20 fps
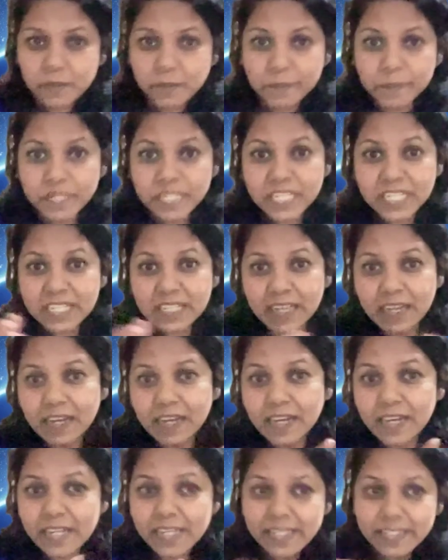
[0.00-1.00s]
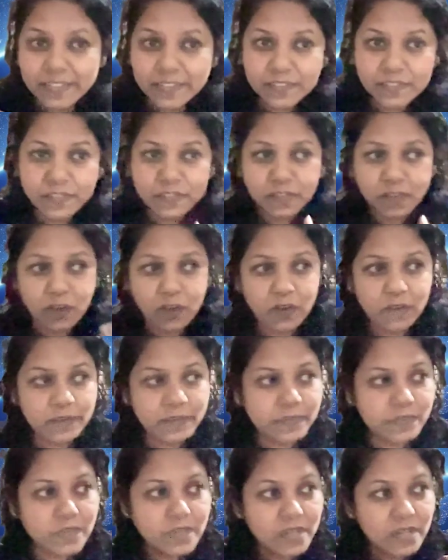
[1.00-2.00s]
many kinds
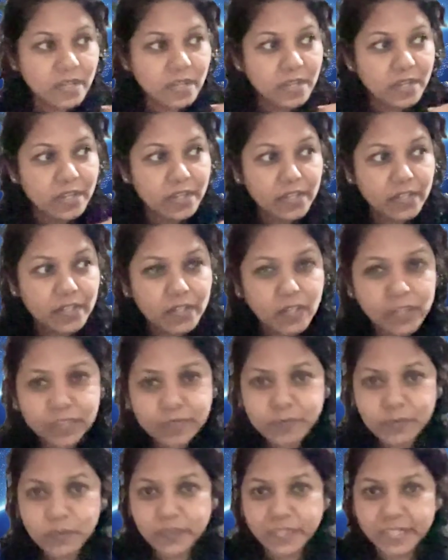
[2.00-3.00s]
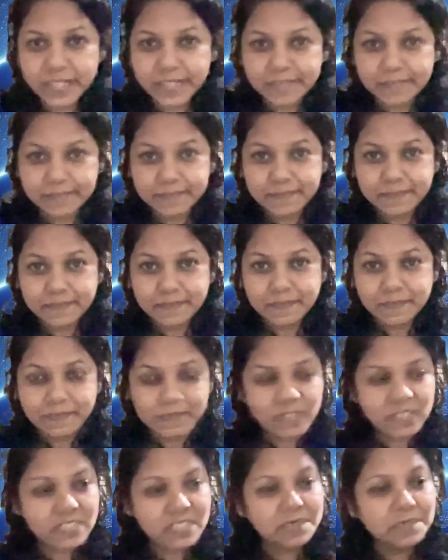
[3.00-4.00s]
of not moving.
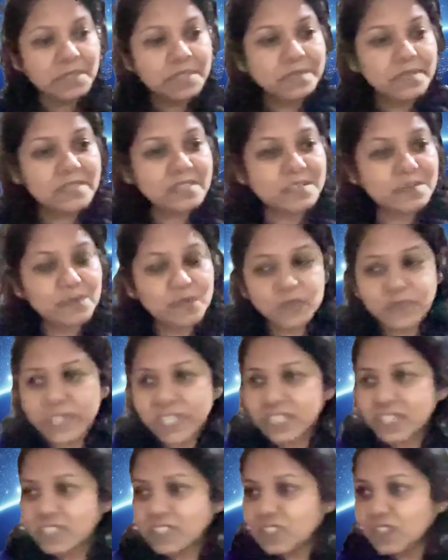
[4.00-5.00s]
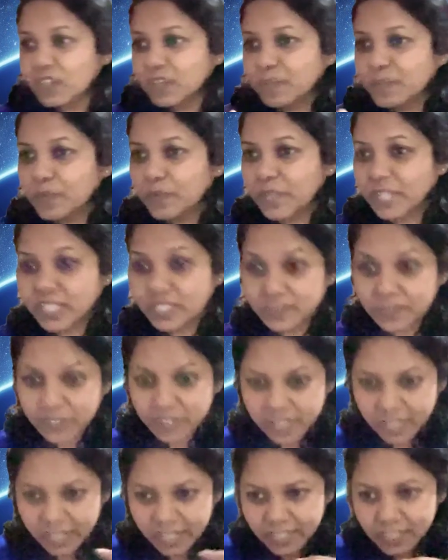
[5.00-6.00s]
Because sometimes there's moving, there's not moving,
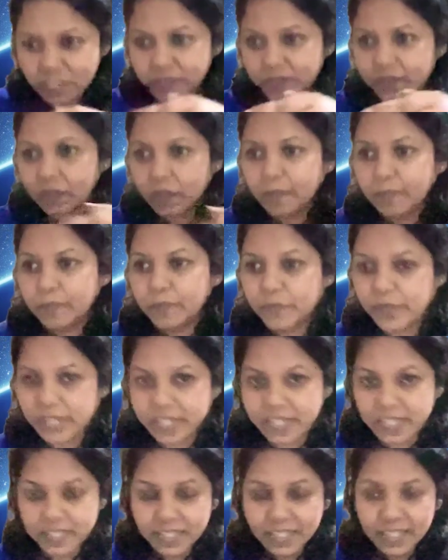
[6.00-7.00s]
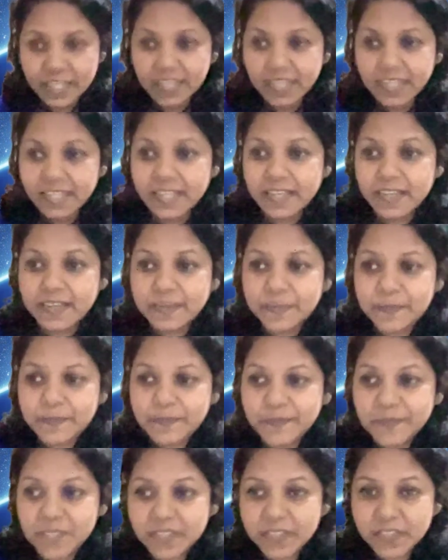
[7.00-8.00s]
different kinds of not moving. Yeah.
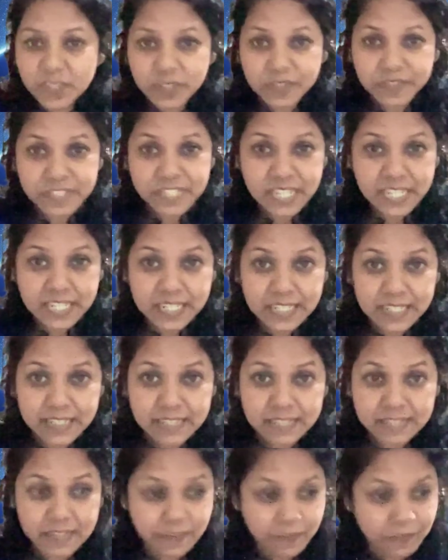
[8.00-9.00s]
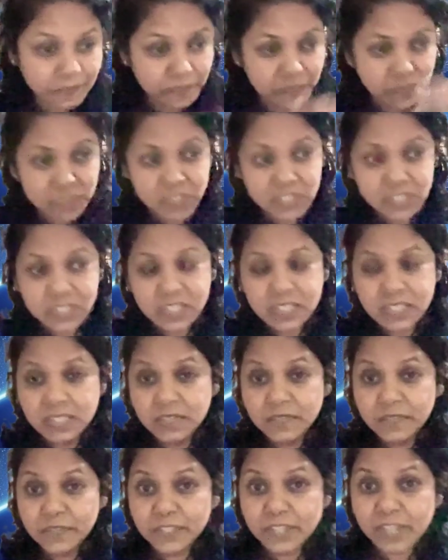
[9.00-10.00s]
And then you have silence,
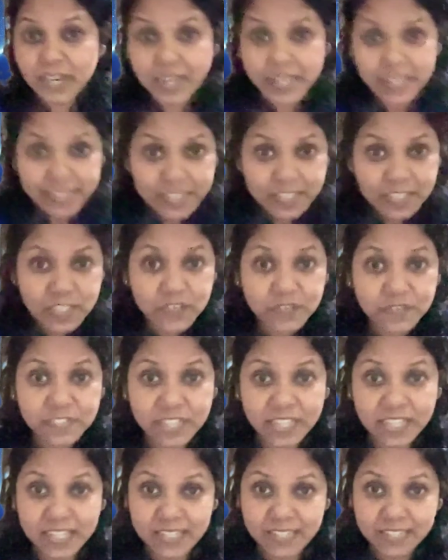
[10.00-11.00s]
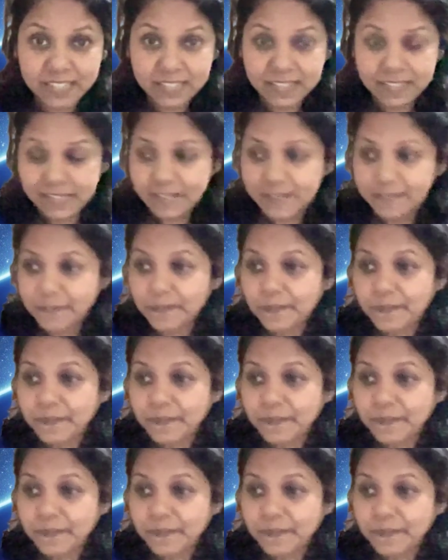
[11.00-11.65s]
different kinds of silences.